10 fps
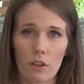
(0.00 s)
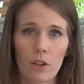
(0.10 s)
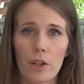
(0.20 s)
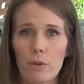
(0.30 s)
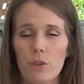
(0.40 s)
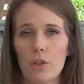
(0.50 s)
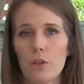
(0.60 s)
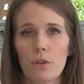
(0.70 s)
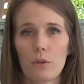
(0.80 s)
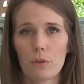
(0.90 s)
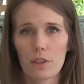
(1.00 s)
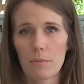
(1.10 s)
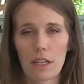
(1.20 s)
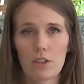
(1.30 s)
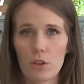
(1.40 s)
close to
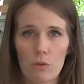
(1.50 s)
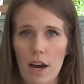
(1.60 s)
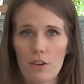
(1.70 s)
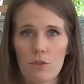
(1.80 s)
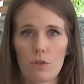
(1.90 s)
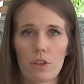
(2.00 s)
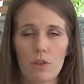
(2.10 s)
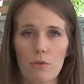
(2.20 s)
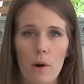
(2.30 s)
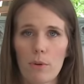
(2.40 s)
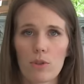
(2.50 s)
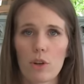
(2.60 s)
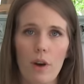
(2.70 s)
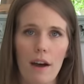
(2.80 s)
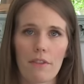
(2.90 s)
something so natural that you almost
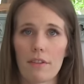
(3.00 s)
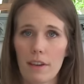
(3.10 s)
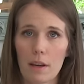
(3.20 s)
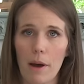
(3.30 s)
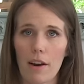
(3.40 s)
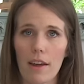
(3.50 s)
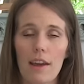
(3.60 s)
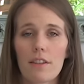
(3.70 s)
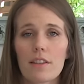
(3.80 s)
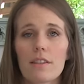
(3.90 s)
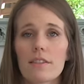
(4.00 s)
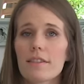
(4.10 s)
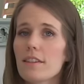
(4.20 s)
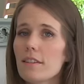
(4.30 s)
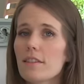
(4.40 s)
don't have to think about it. And this
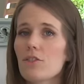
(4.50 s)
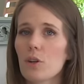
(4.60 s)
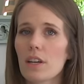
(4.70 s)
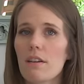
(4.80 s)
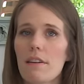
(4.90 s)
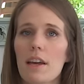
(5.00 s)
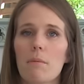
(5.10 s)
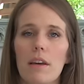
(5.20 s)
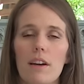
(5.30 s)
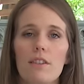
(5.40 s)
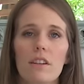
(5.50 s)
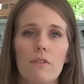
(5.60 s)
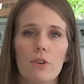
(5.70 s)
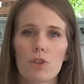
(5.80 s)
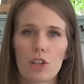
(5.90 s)
is a tricky thing, because
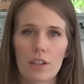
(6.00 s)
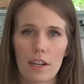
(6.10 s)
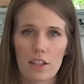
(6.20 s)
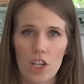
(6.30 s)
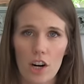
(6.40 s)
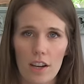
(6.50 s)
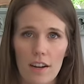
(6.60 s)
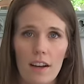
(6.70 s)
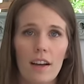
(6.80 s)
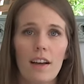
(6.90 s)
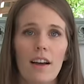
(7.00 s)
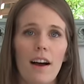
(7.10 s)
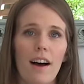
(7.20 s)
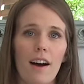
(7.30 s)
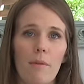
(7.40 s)
if you were just getting started,
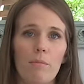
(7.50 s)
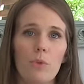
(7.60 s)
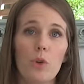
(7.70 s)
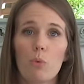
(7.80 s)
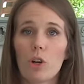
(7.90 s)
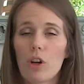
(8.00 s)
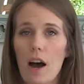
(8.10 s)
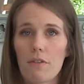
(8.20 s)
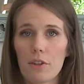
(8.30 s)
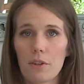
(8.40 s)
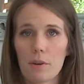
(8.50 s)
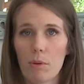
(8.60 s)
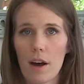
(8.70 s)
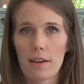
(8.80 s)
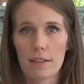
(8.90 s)
you will have to
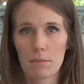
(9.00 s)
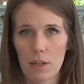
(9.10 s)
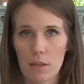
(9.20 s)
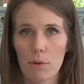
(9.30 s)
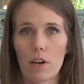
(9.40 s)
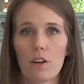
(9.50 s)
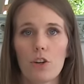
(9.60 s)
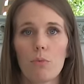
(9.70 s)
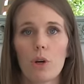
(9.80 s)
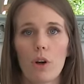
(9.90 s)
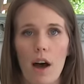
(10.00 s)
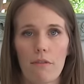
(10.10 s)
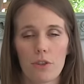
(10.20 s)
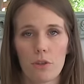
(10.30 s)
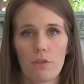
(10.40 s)
apply some discipline, and you will
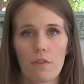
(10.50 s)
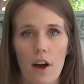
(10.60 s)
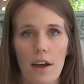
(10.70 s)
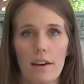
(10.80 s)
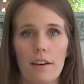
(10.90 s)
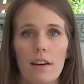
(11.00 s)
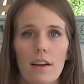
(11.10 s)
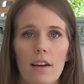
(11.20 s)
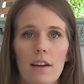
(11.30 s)
have to find,